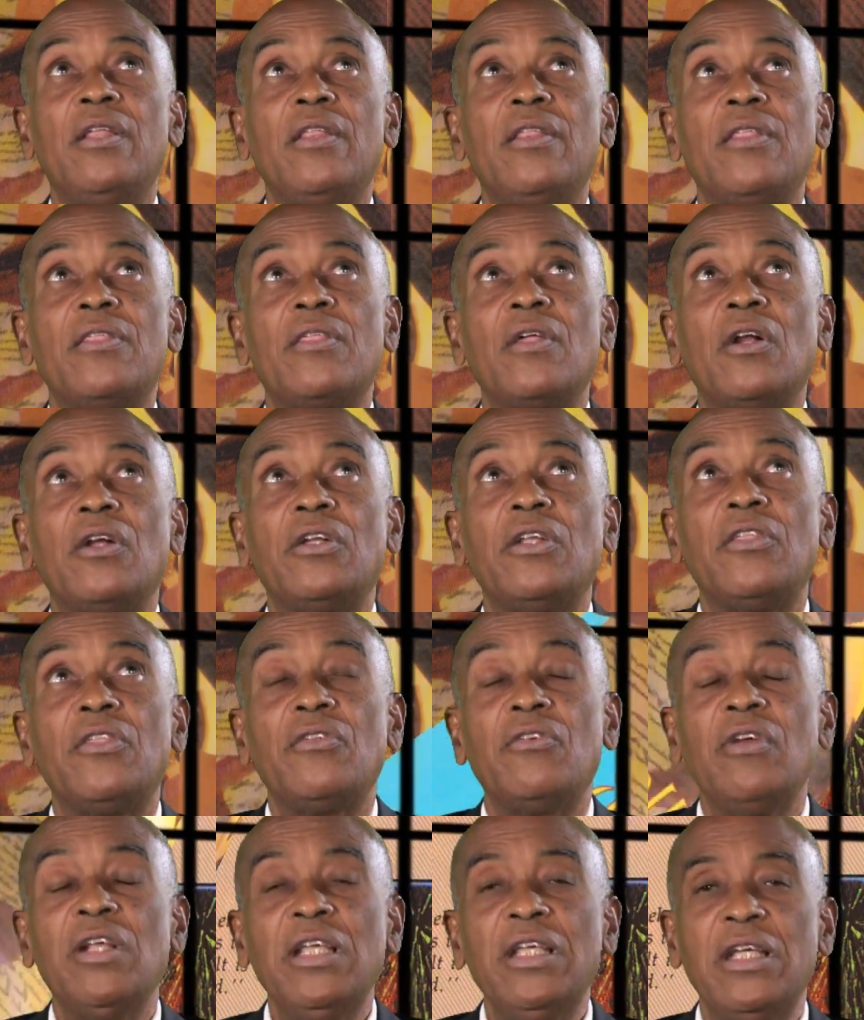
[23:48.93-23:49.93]

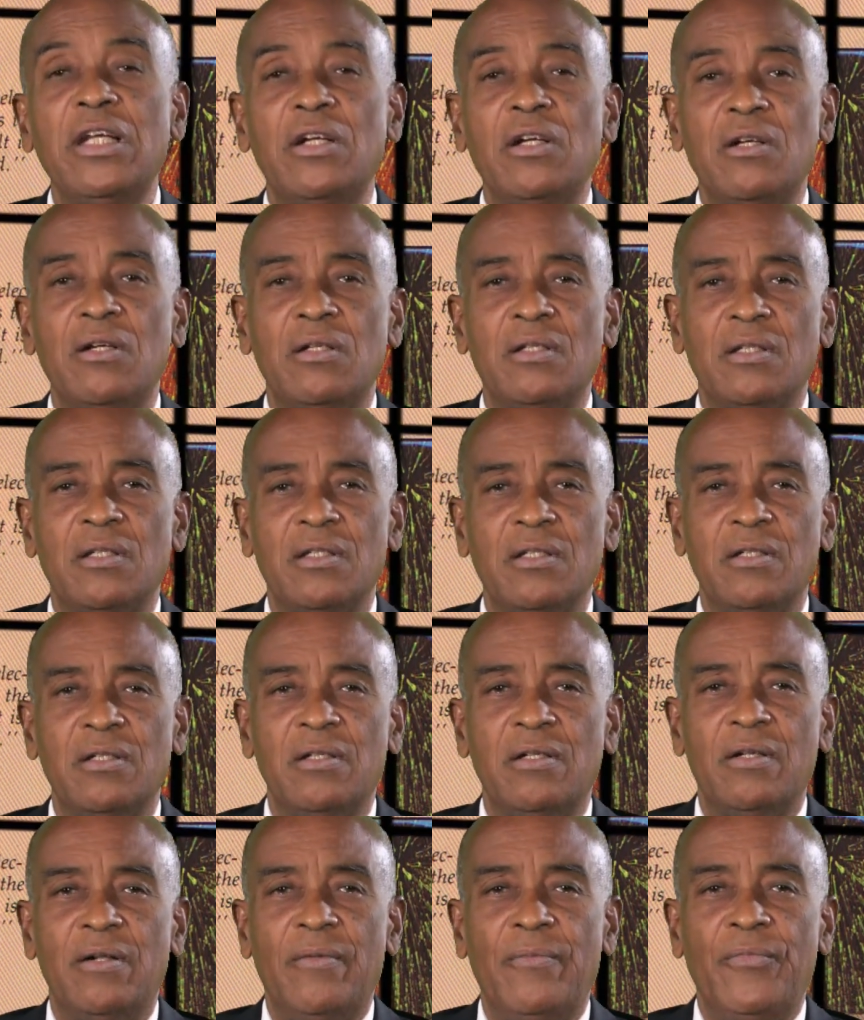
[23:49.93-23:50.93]
33 years.
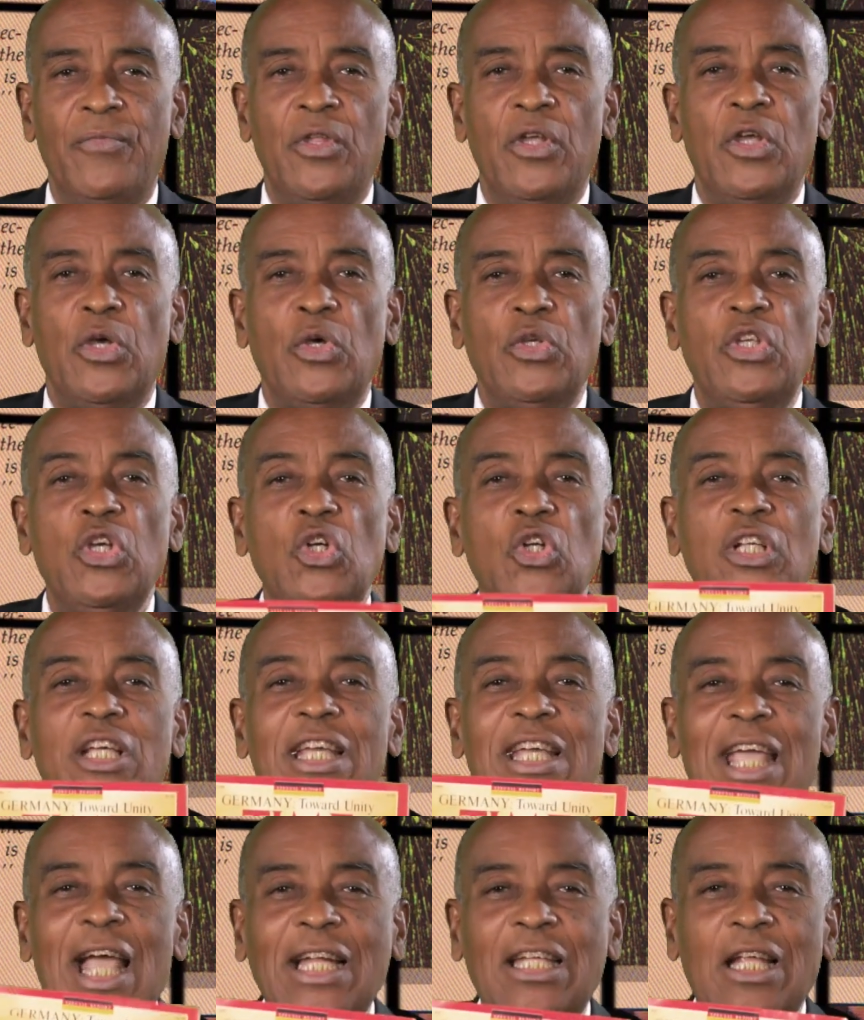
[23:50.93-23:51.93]
You'll
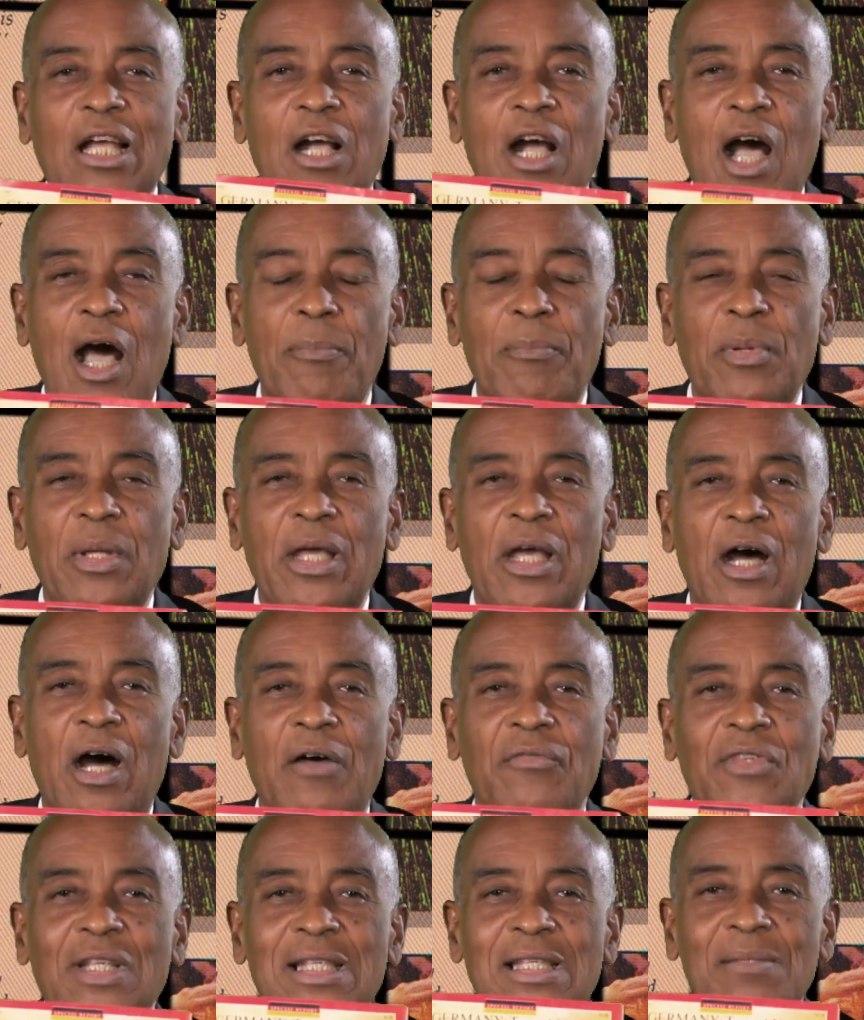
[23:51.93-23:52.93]
get a copy
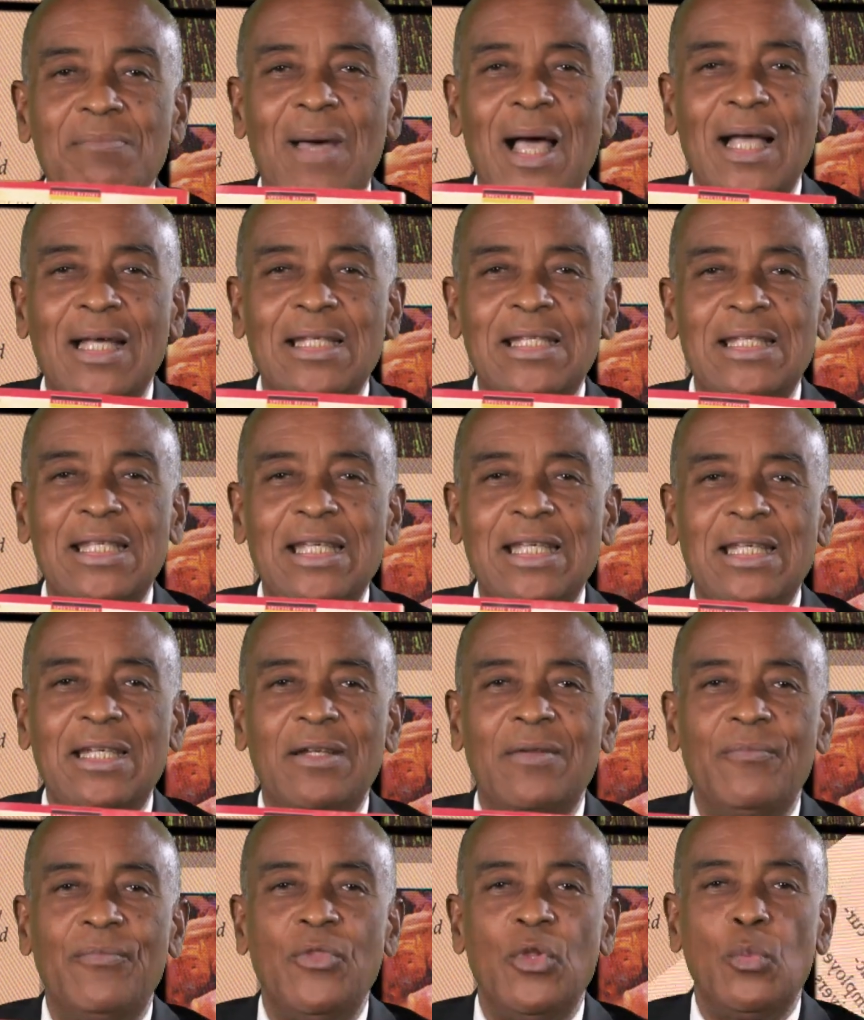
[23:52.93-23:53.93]
of this
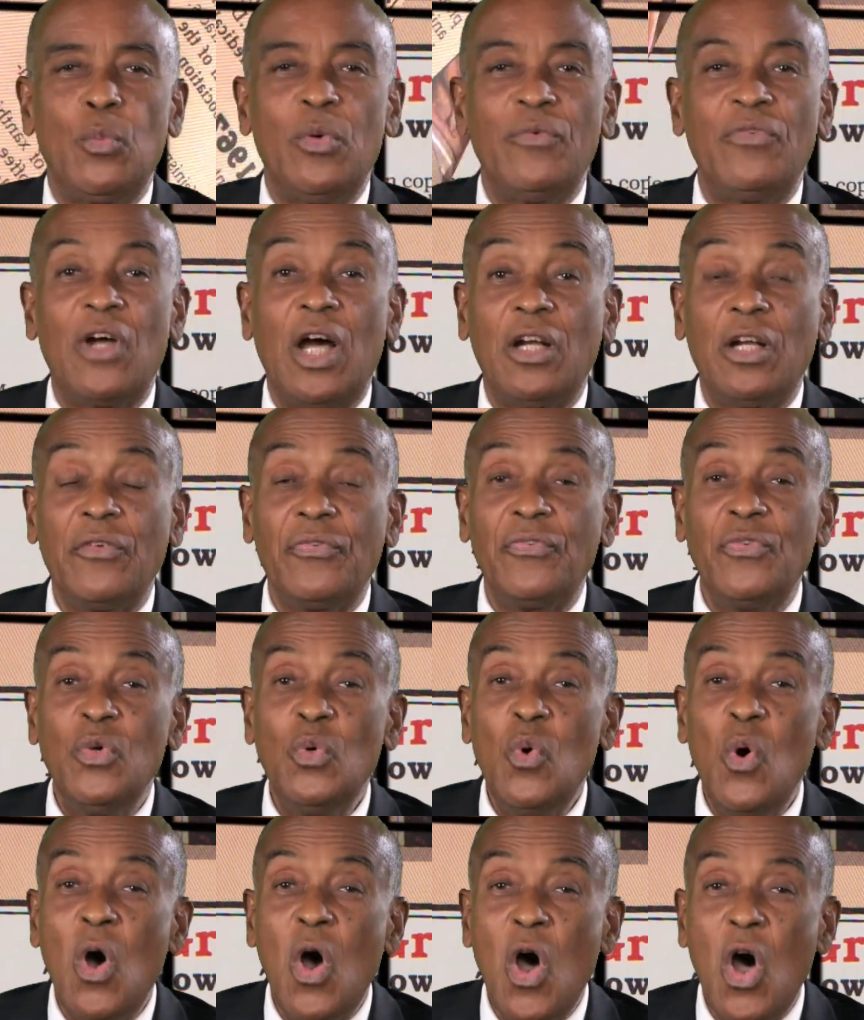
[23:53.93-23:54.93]
magazine. We've got a
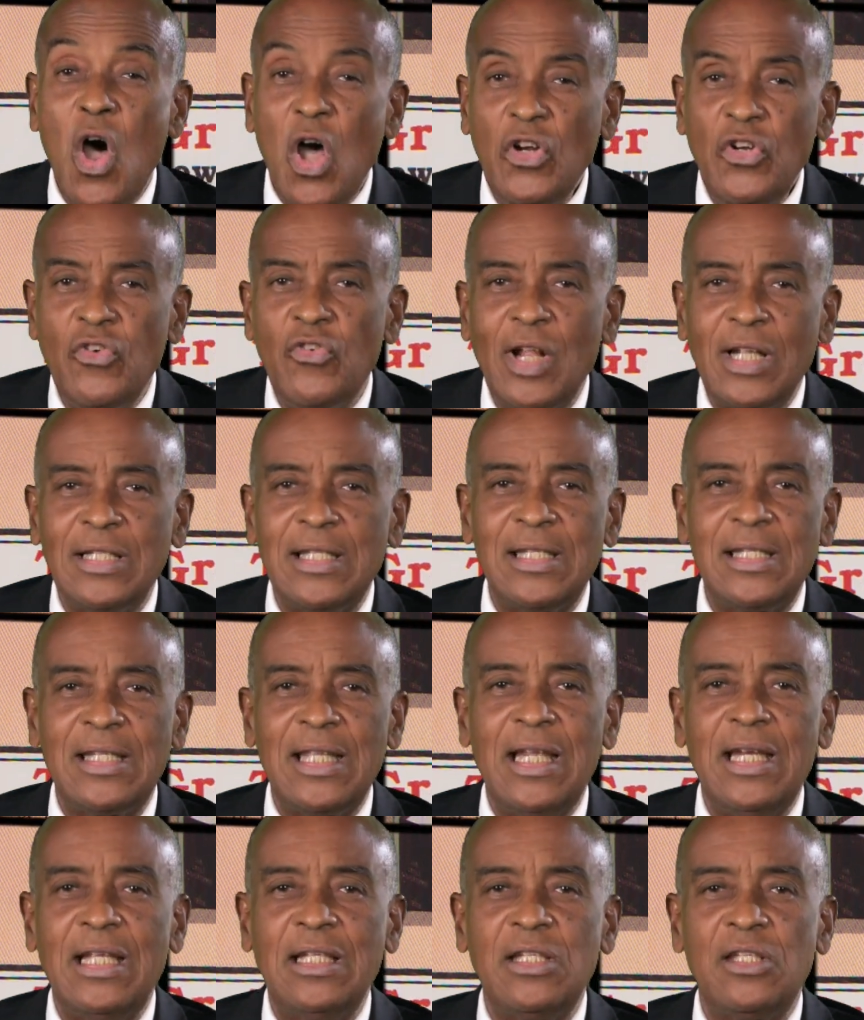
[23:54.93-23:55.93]
few hundred
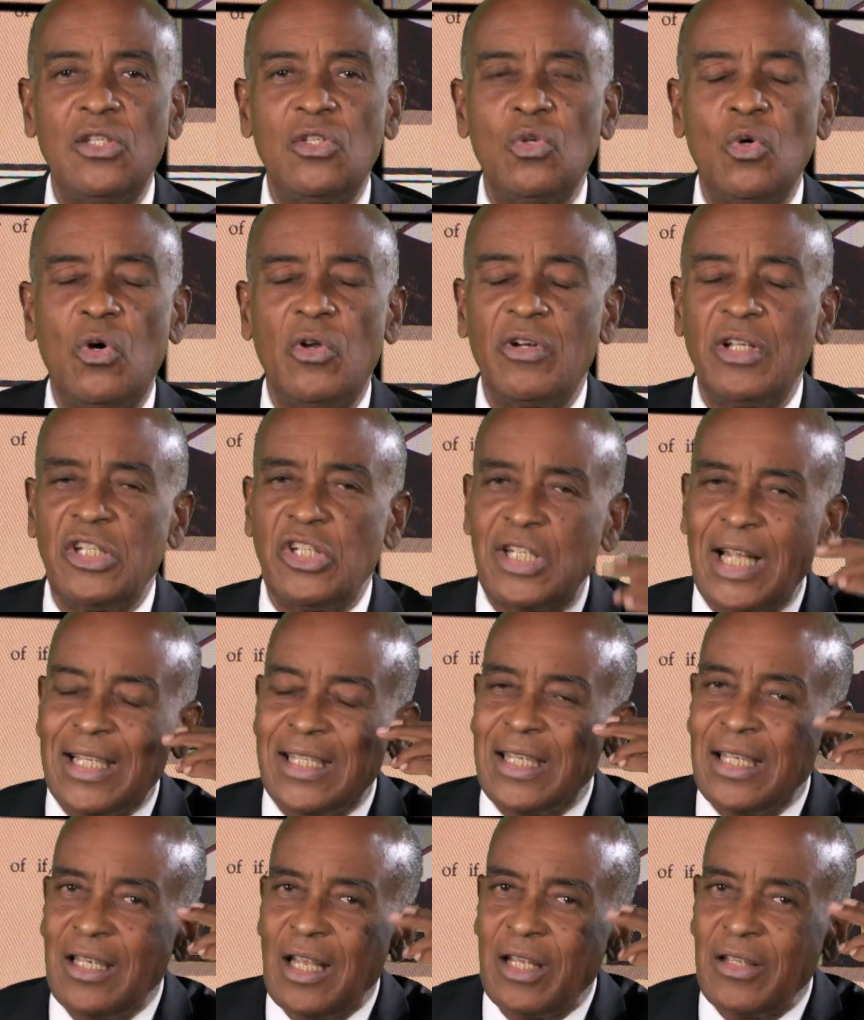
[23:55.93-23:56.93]
still in storage.
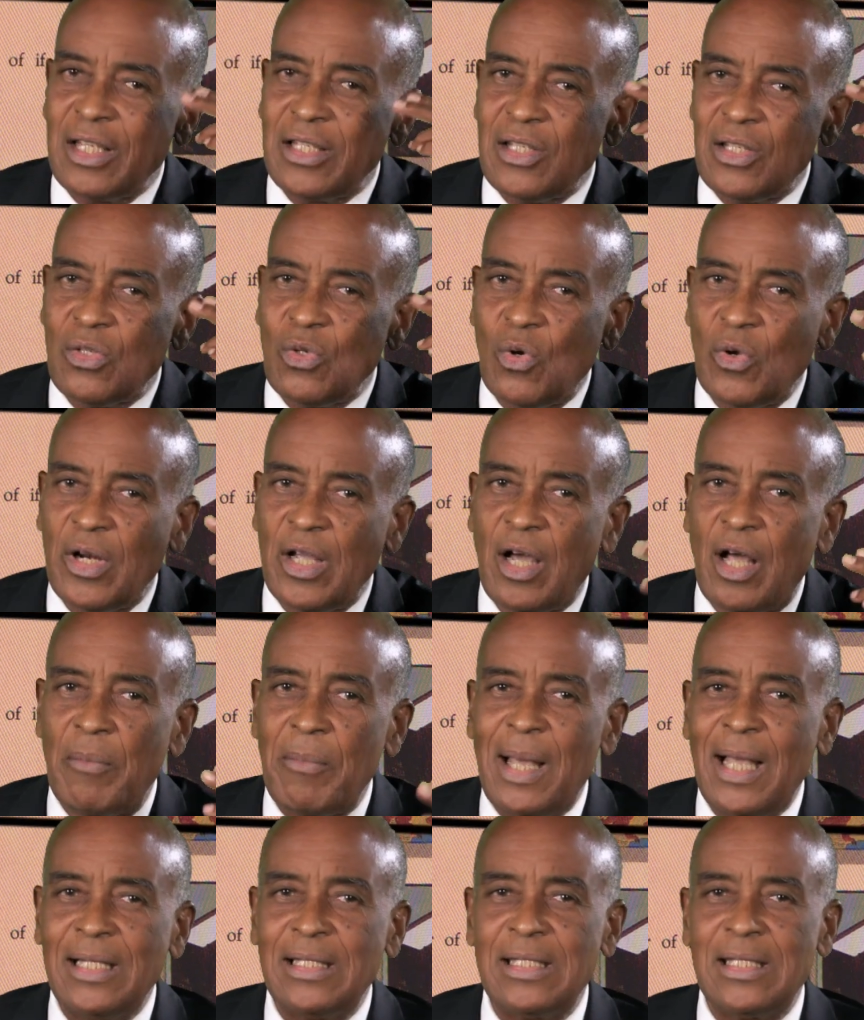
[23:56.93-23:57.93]
That's another story all
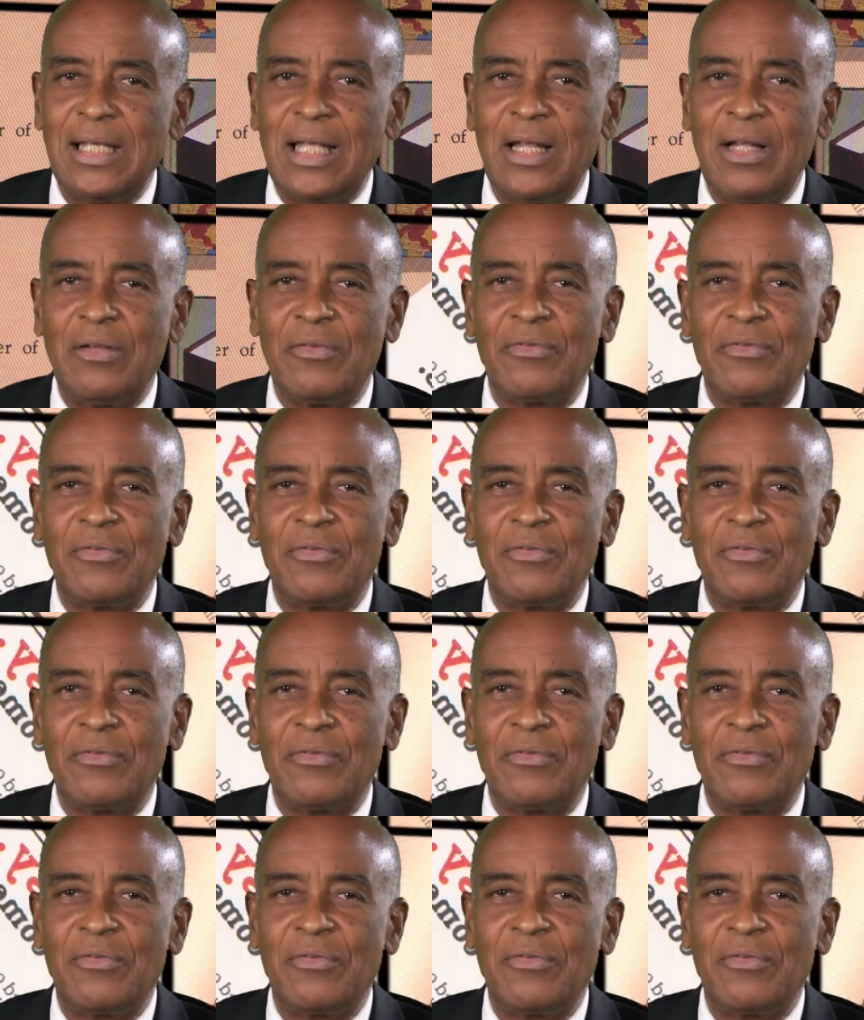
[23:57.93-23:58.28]
by itself.